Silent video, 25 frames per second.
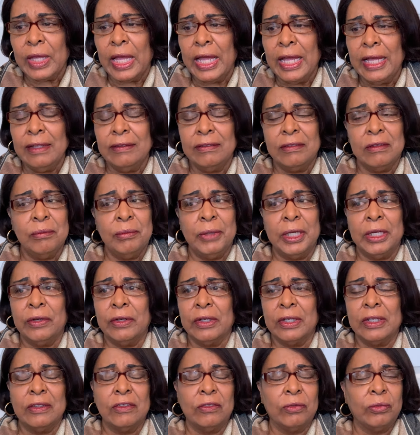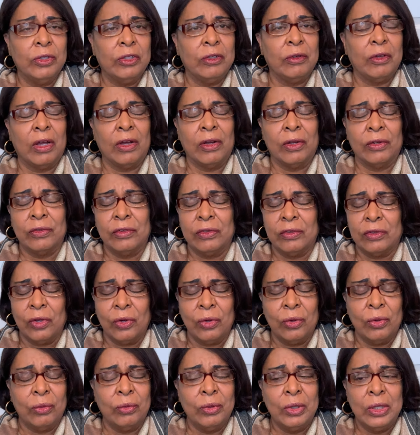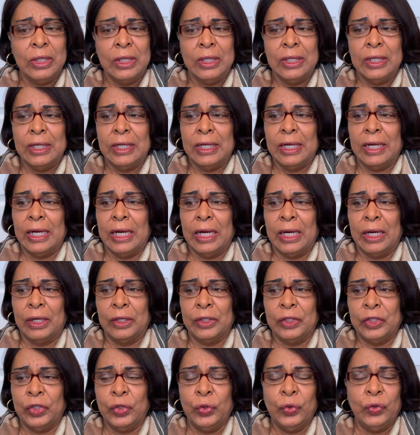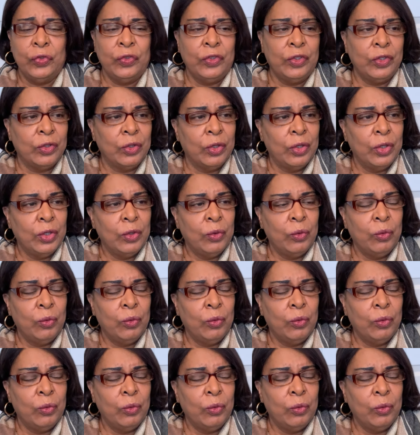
As Americans, we are so used to